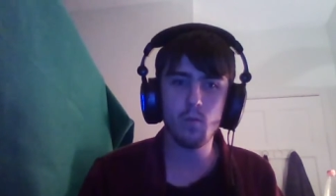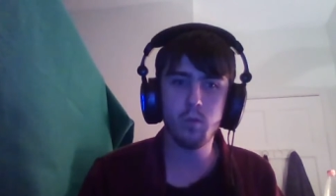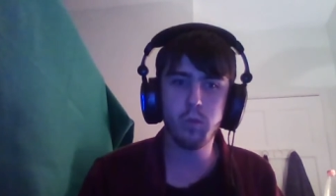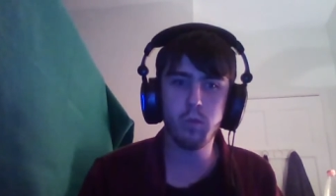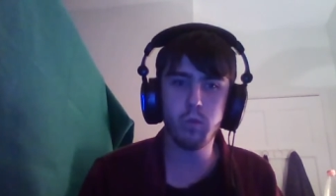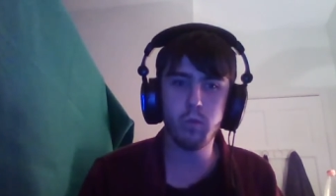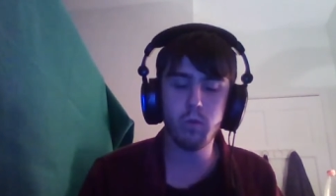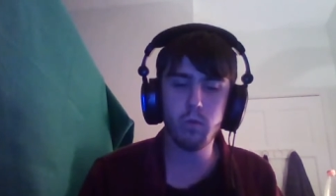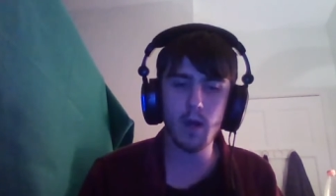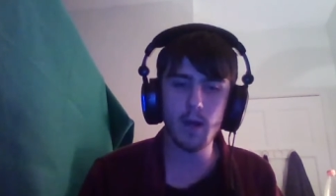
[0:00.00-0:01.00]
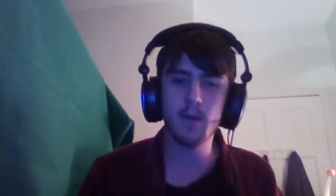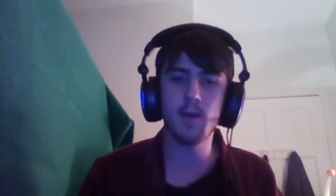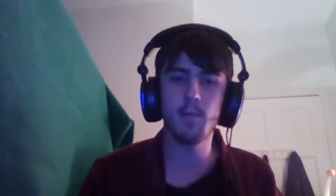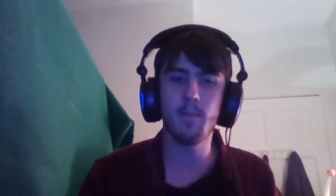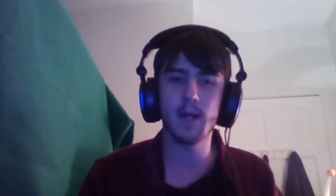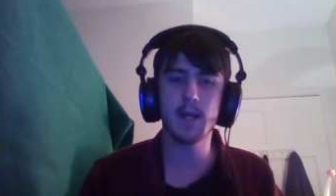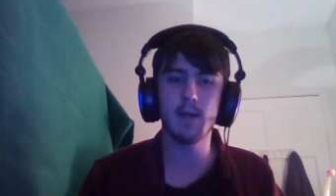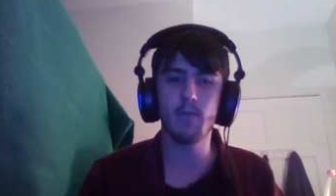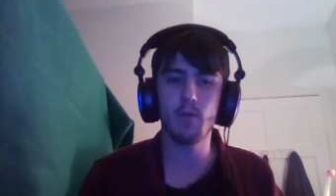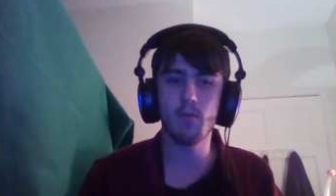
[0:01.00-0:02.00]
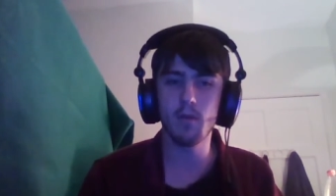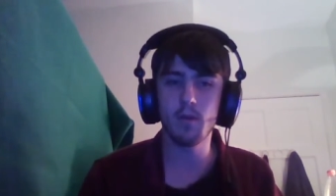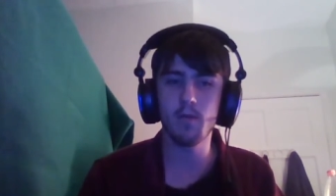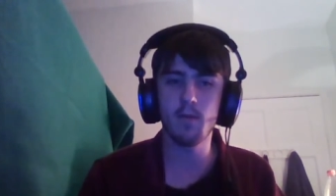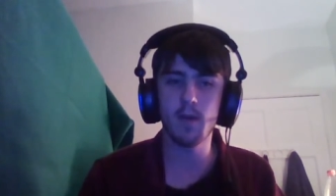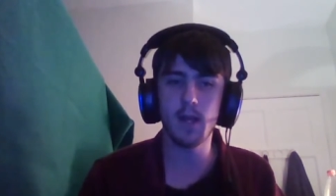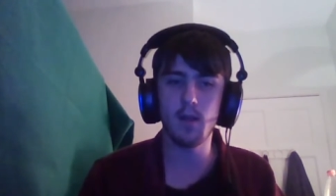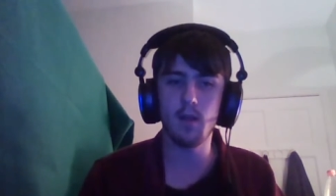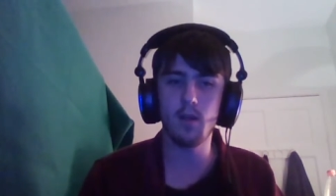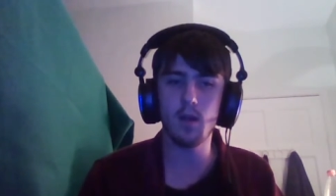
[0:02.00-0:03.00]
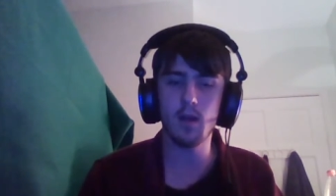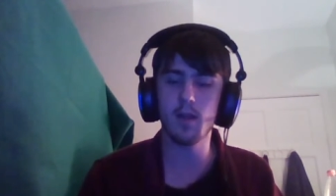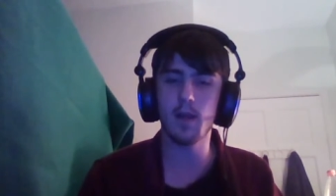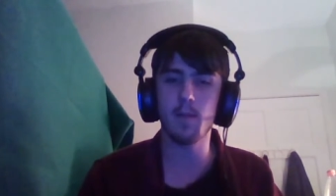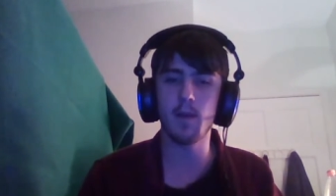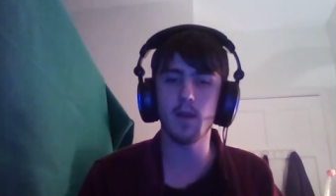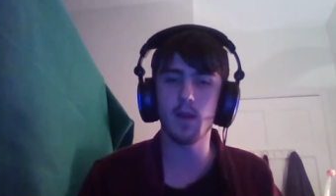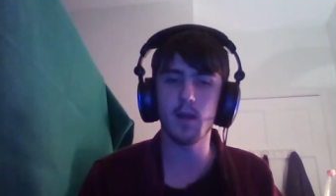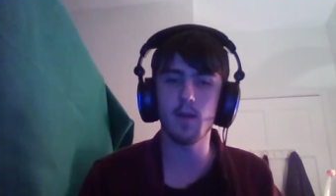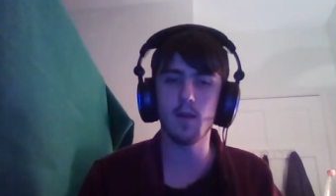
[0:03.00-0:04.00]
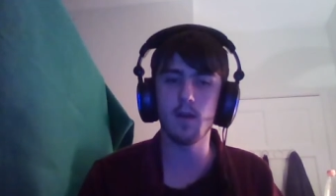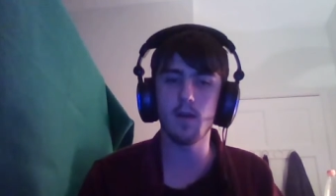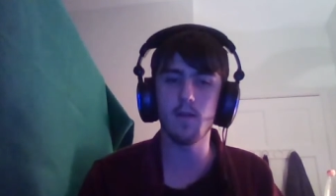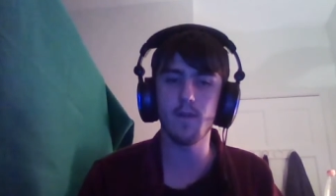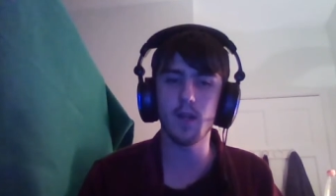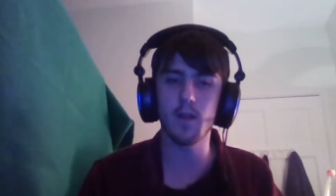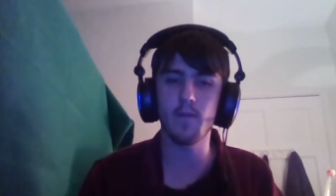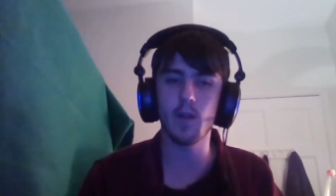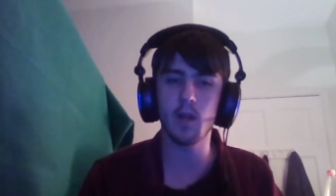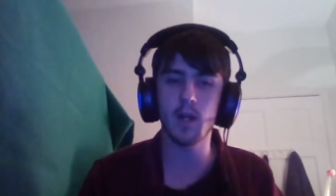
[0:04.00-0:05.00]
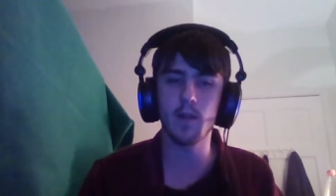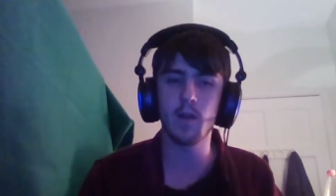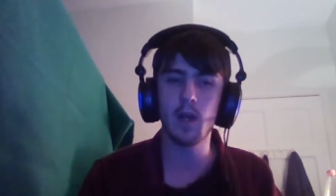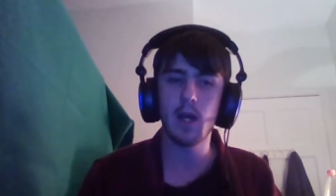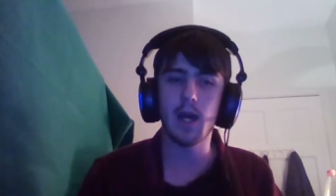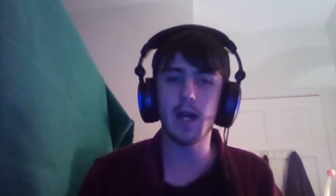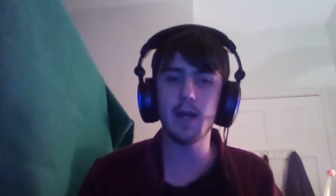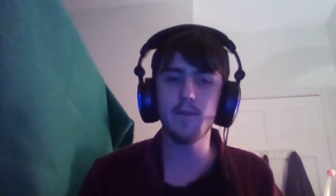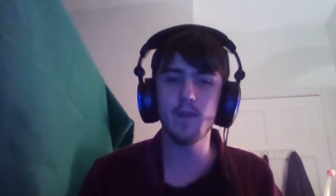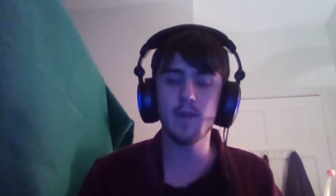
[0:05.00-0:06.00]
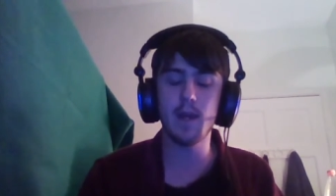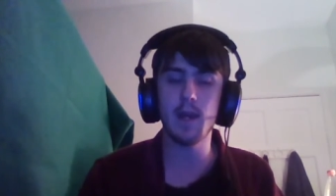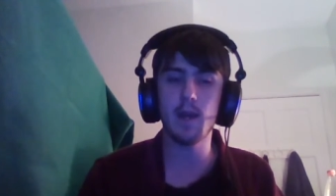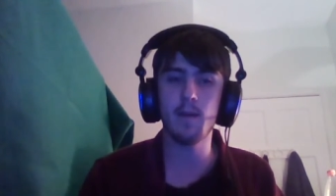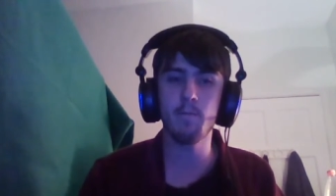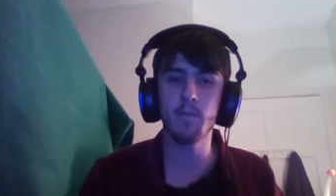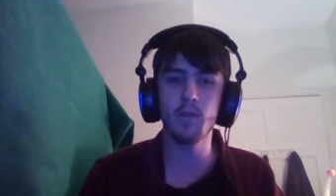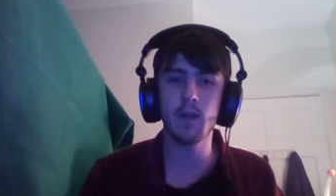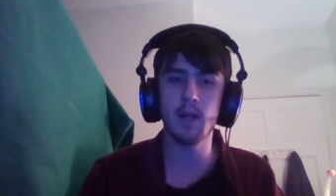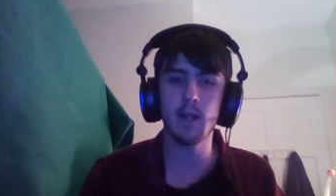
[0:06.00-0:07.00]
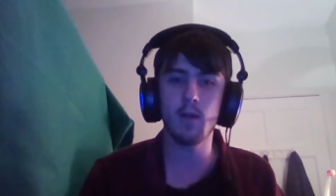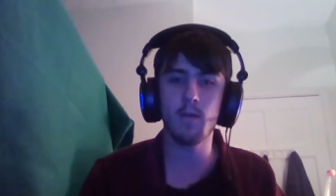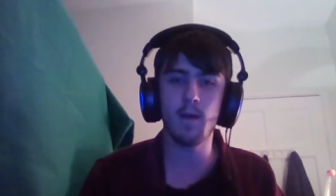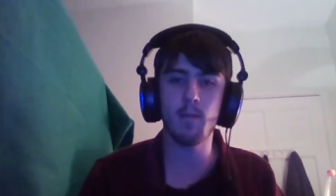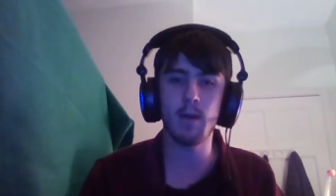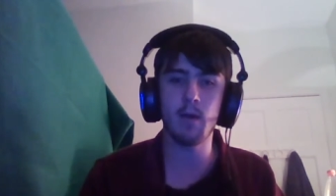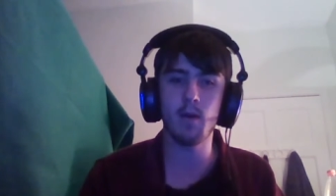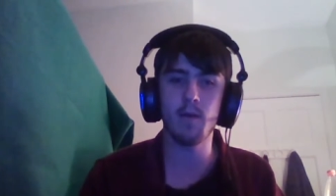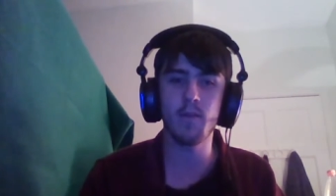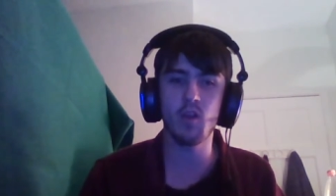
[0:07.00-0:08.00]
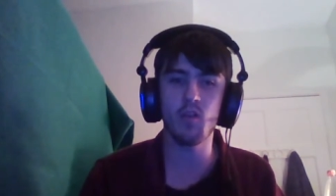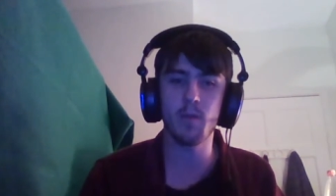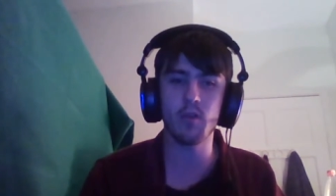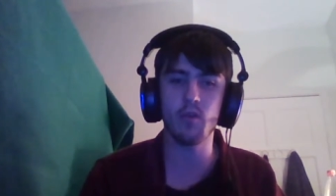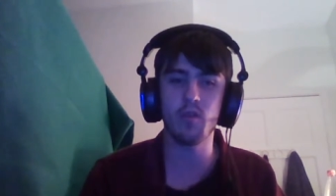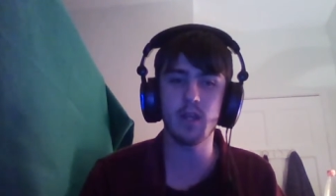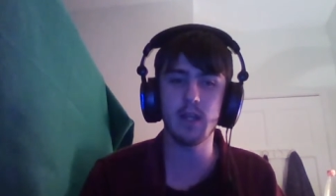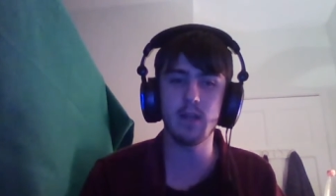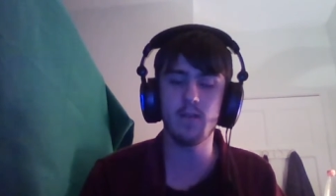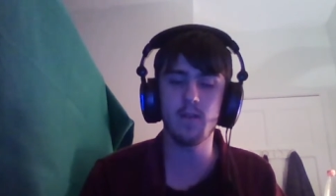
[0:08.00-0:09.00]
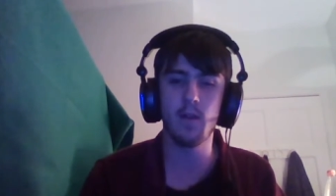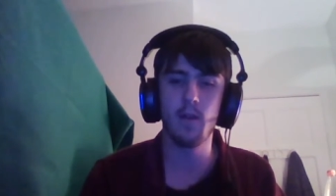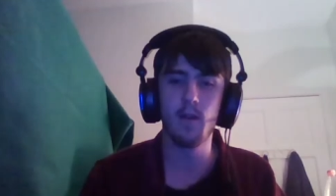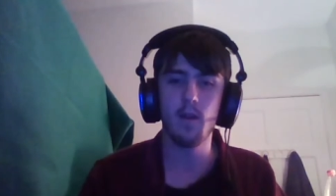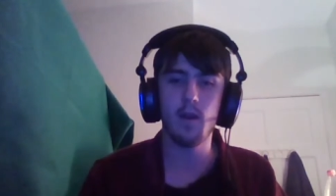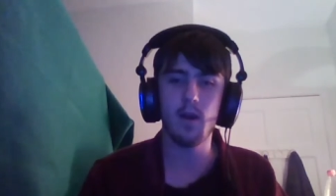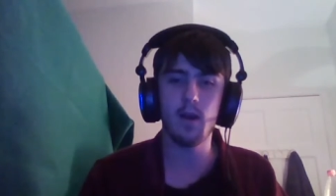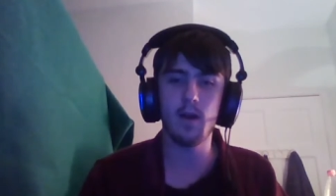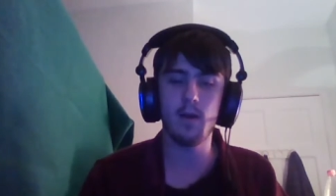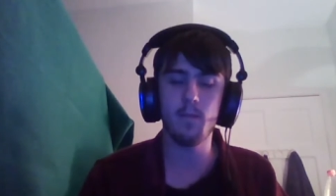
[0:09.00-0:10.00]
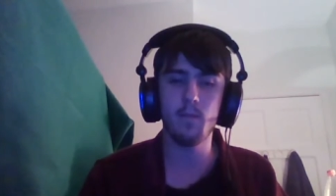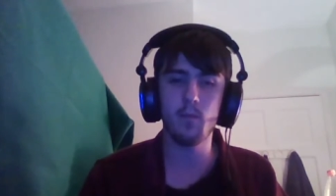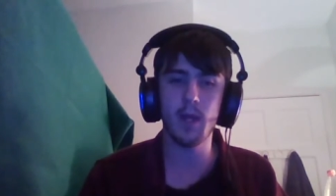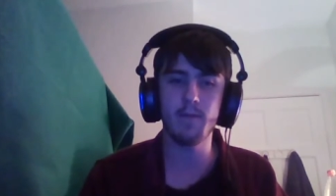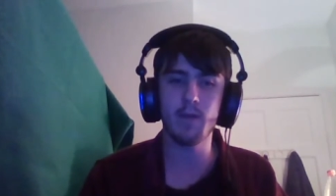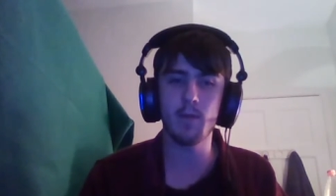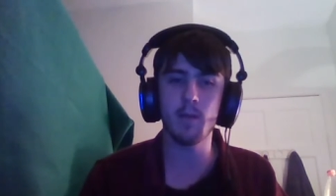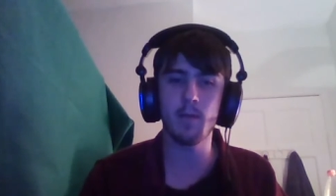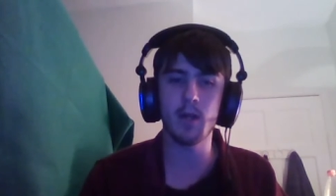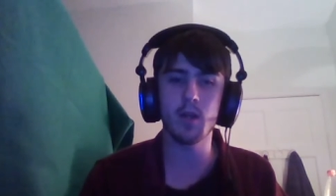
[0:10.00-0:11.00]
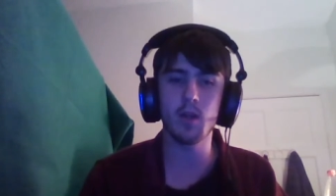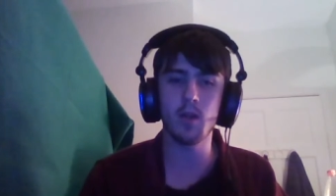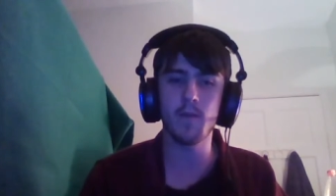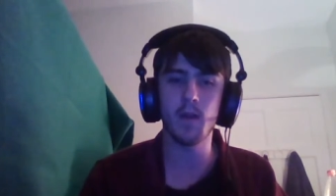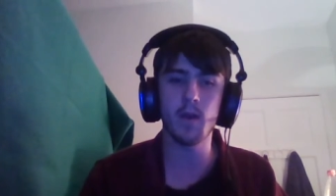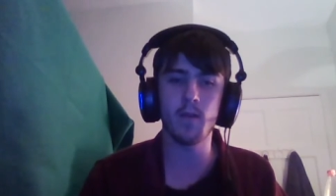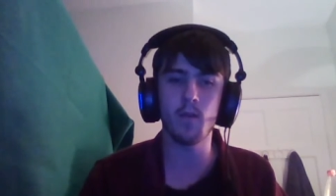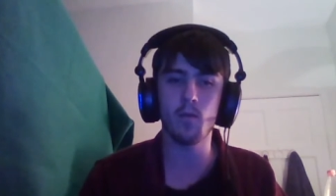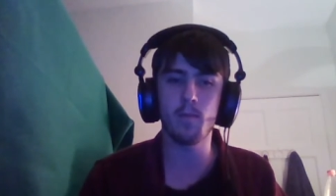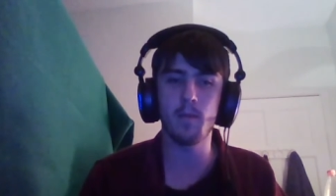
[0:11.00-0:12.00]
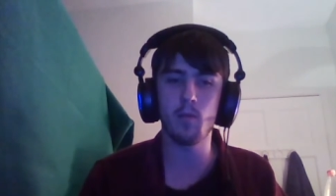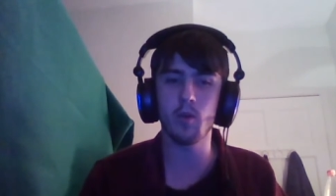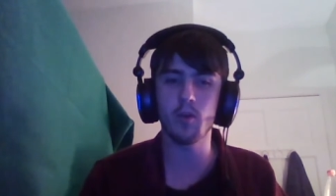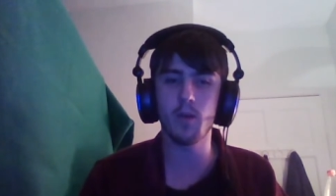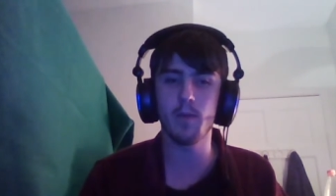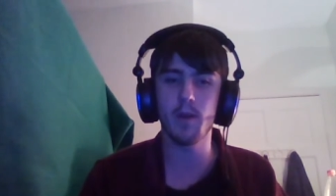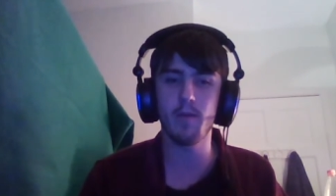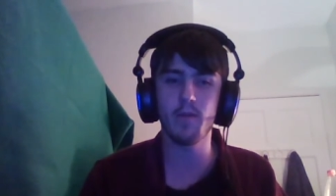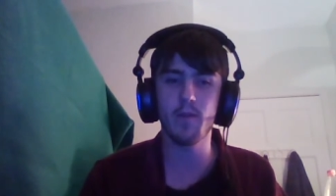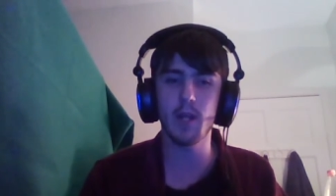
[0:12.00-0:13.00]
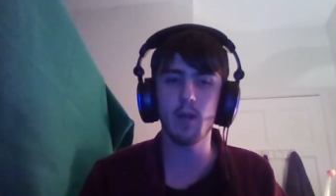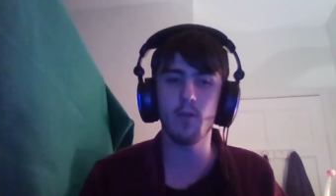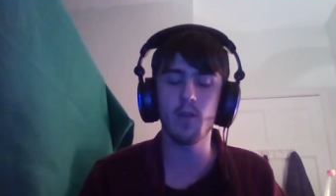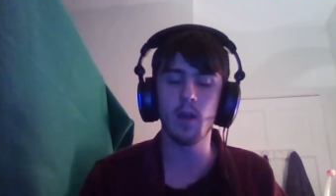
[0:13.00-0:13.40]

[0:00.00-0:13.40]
Welcome back everyone to another epic uh, video for you guys and today I'm just telling you about a few special things um, we have coming up I don't know if you guys have been watching the previous videos